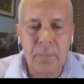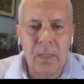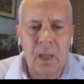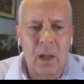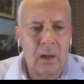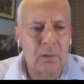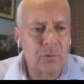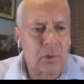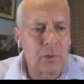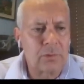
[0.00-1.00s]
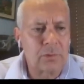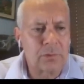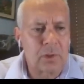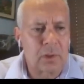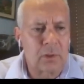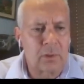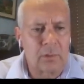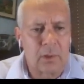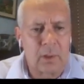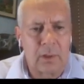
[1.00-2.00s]
Our geologists
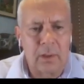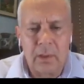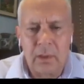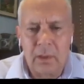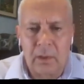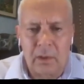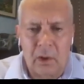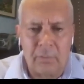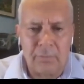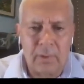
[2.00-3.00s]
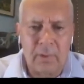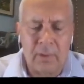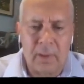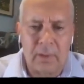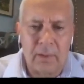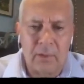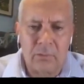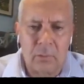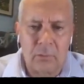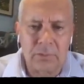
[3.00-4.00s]
are confident that these
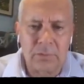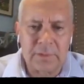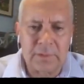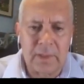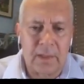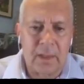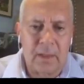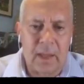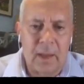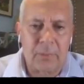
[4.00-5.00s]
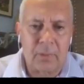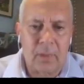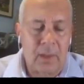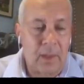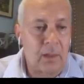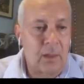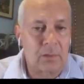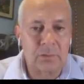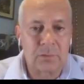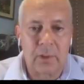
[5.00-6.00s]
zones extend at depth and
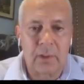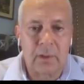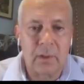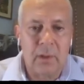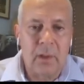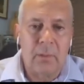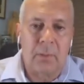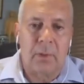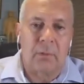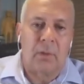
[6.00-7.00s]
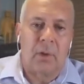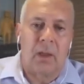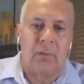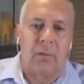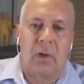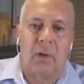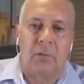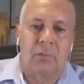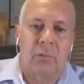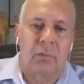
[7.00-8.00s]
along strike, but
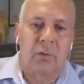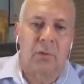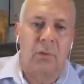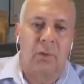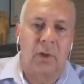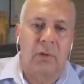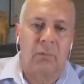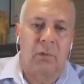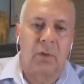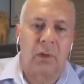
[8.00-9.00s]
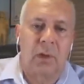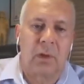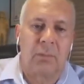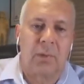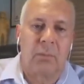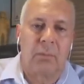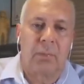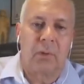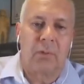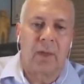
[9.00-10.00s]
also worth noting here, and we'll talk a little bit
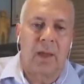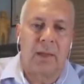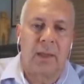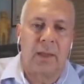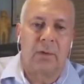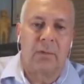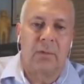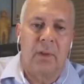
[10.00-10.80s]
about that later,